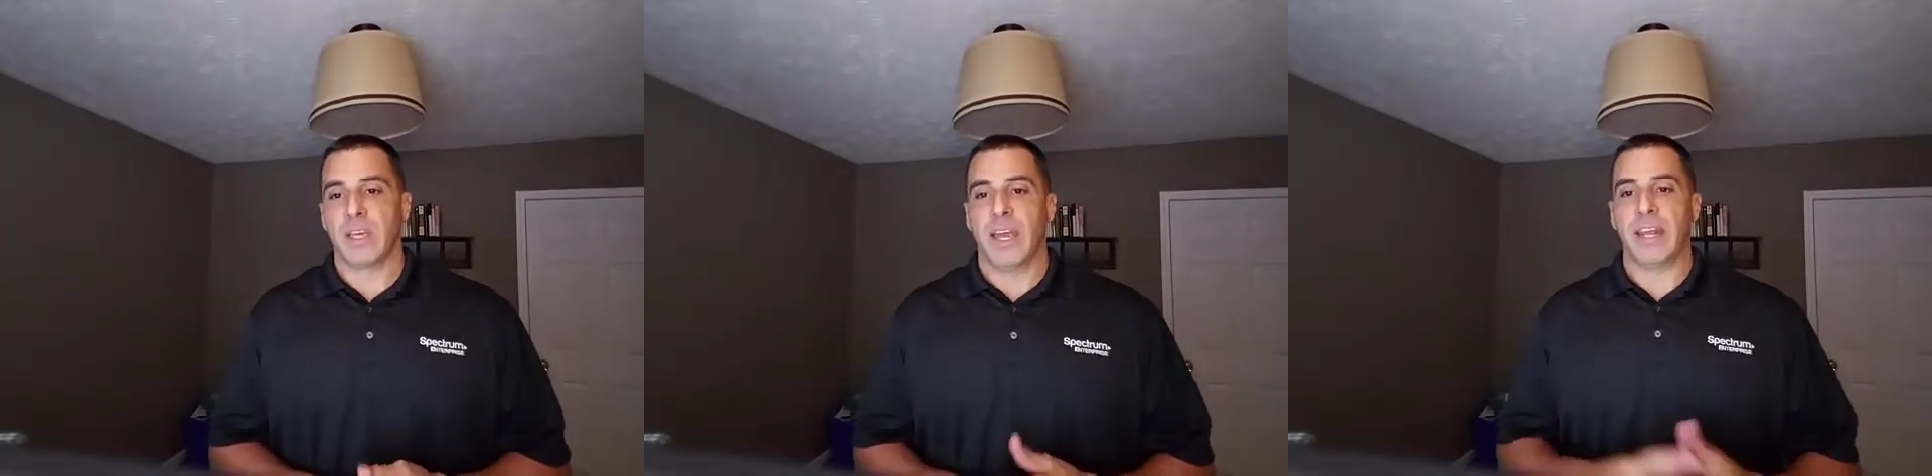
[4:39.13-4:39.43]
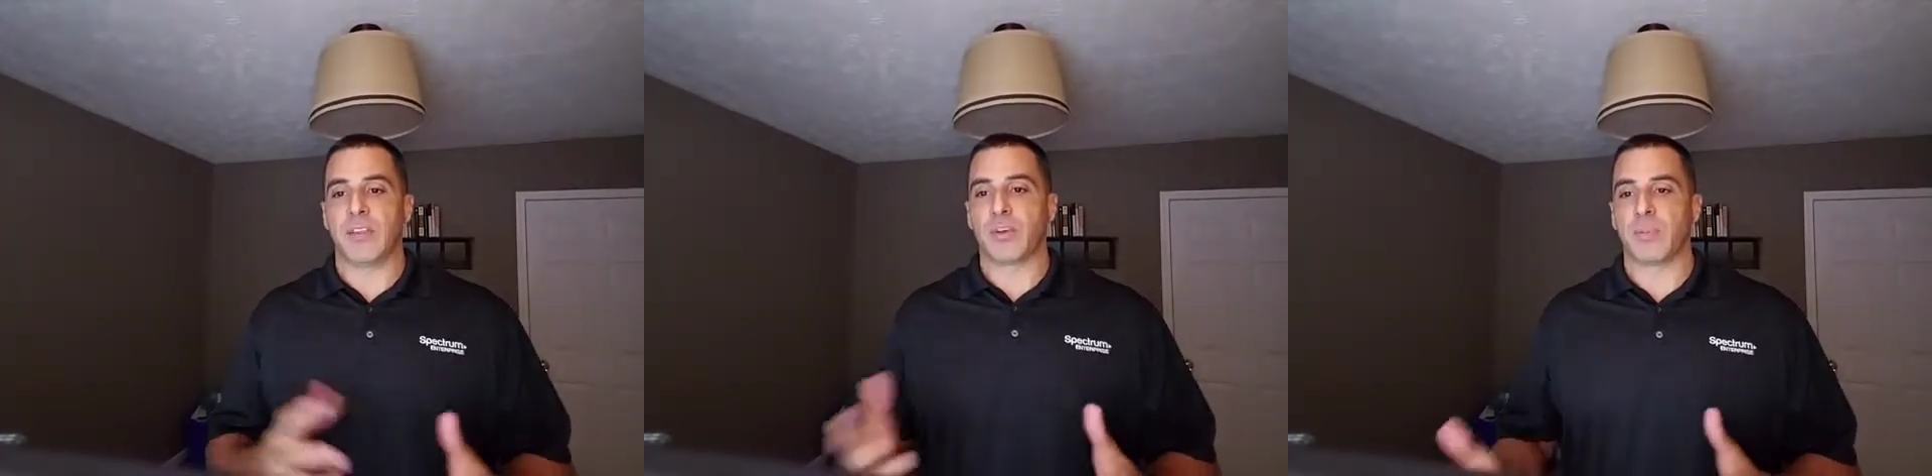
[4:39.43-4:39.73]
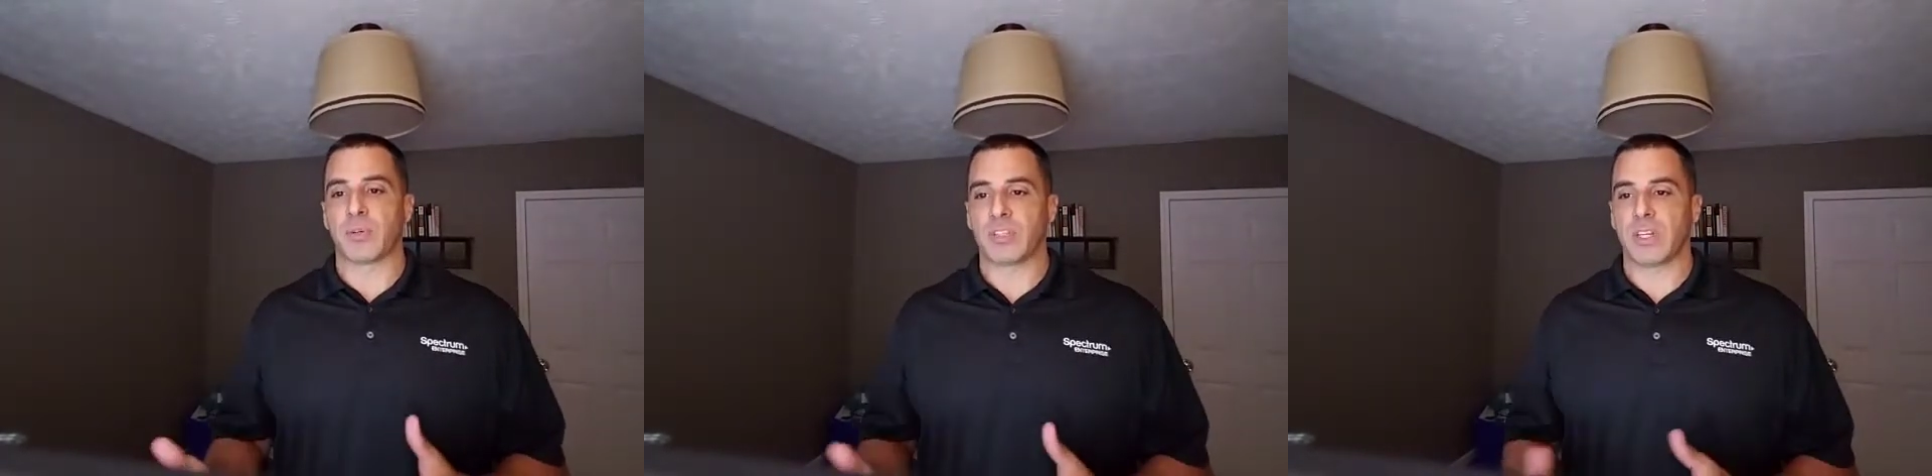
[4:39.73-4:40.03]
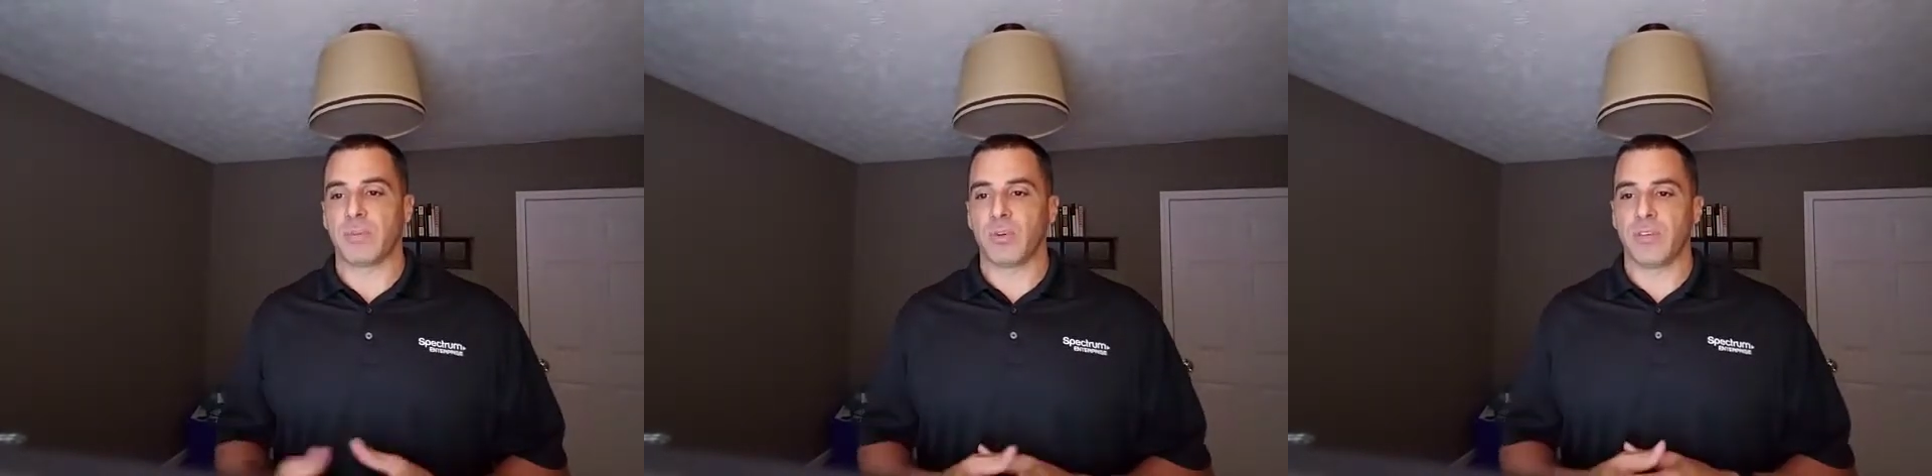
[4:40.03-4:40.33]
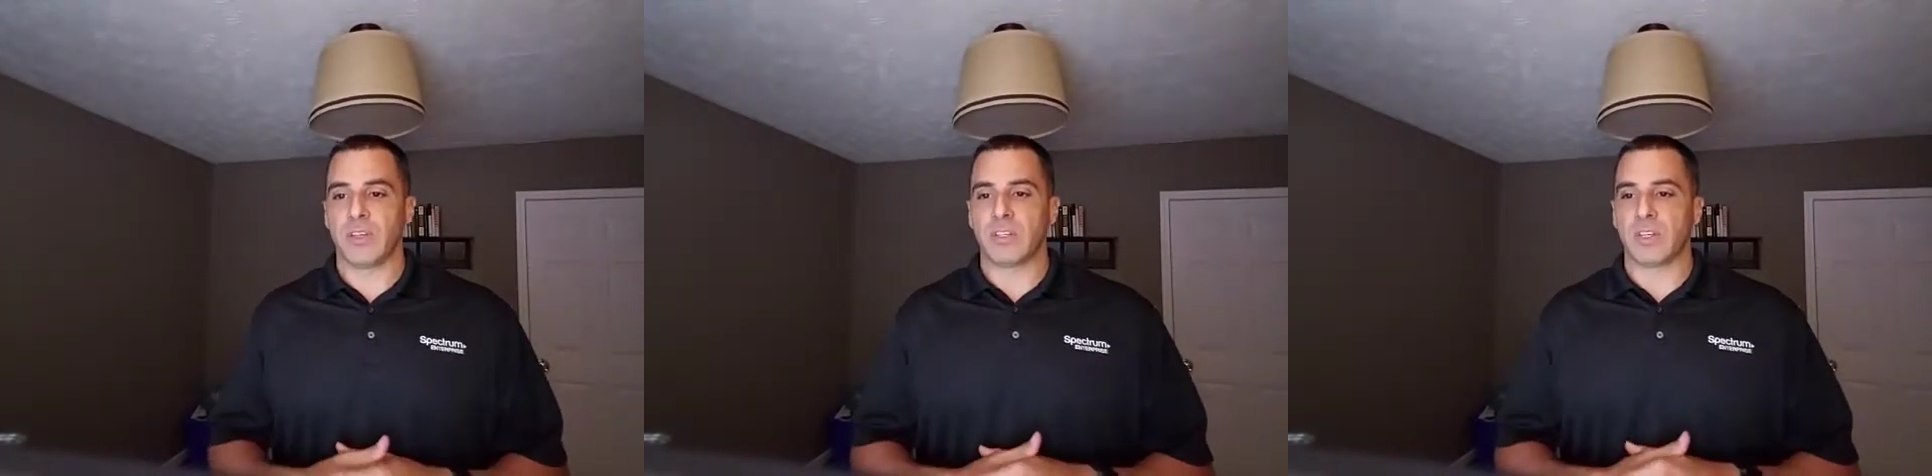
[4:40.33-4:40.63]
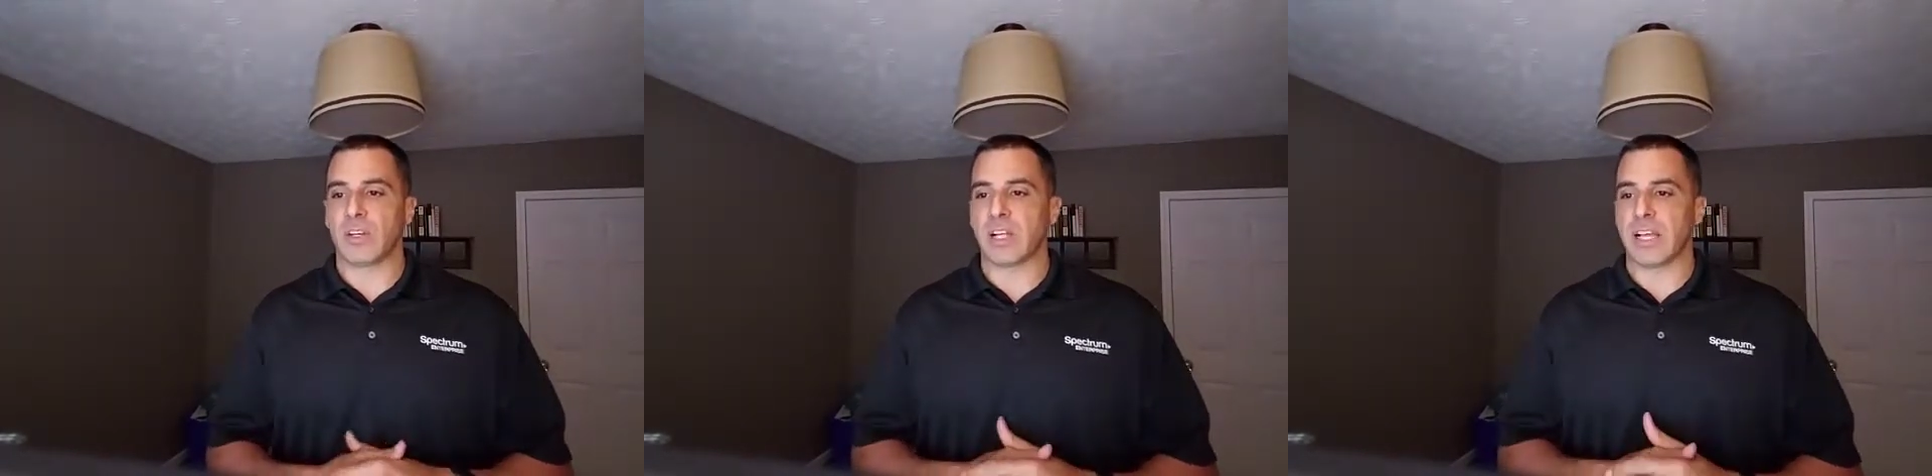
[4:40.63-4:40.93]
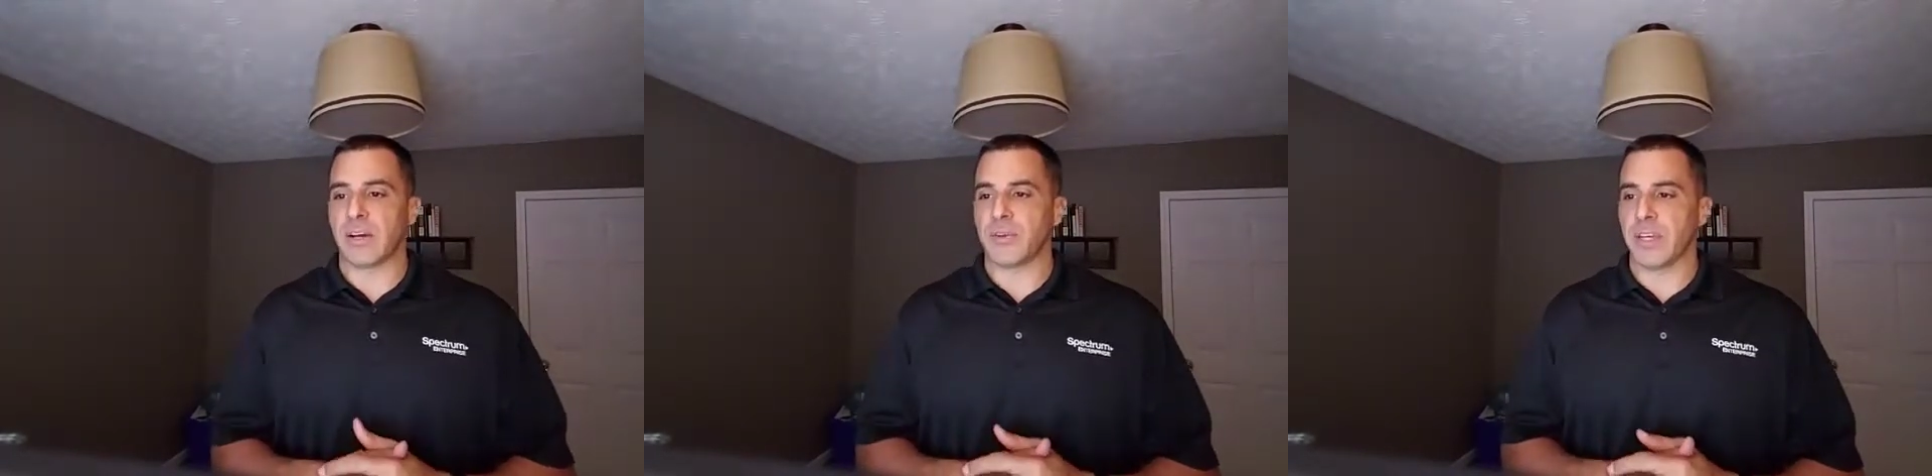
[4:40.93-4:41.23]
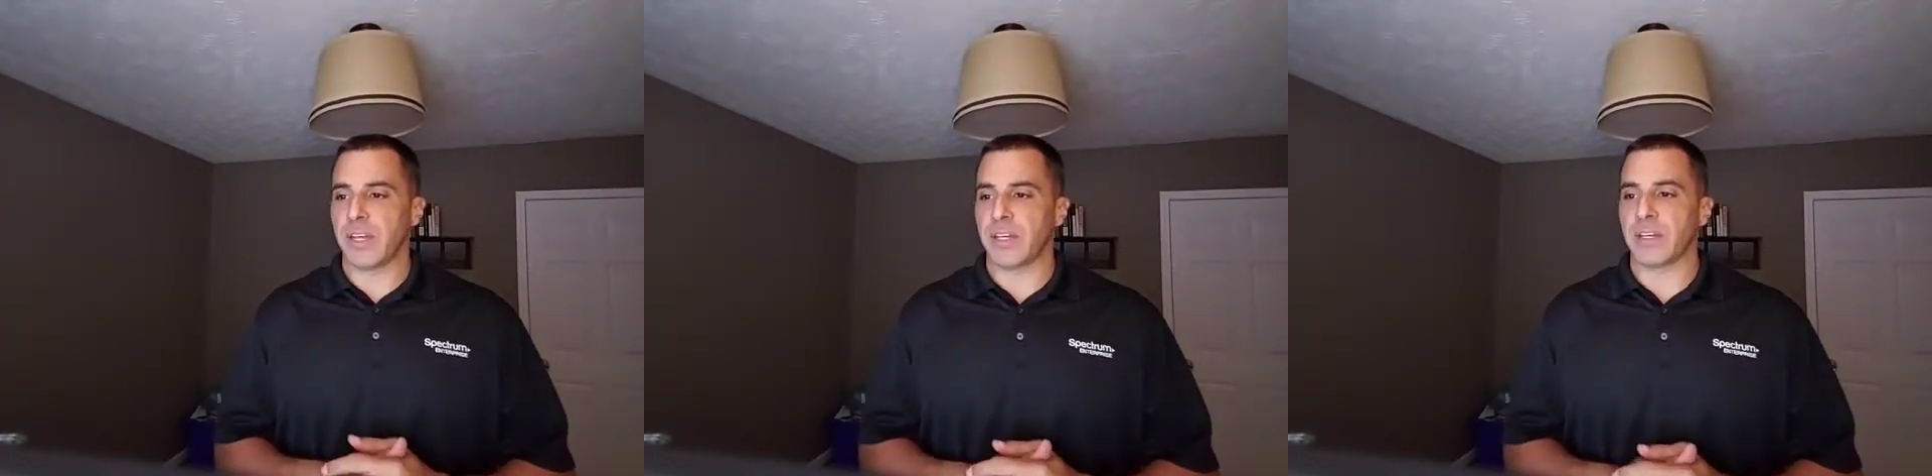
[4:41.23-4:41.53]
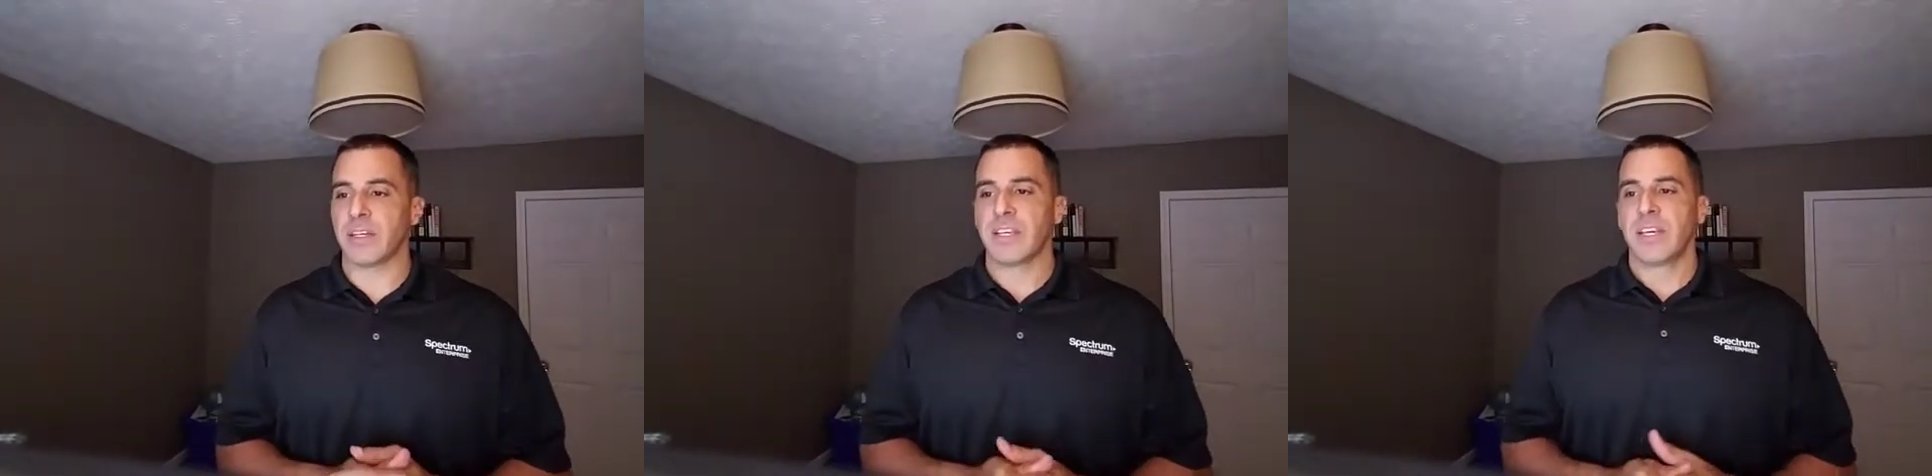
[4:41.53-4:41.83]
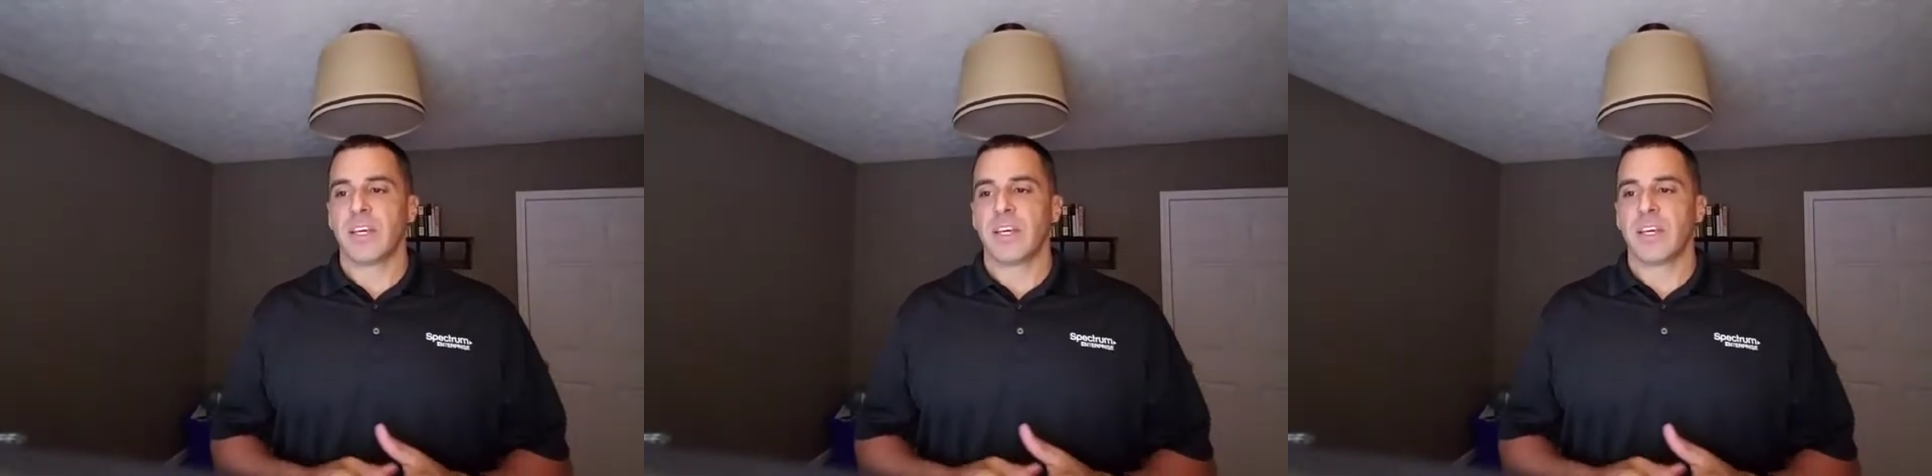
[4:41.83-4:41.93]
83% are moving to cloud data.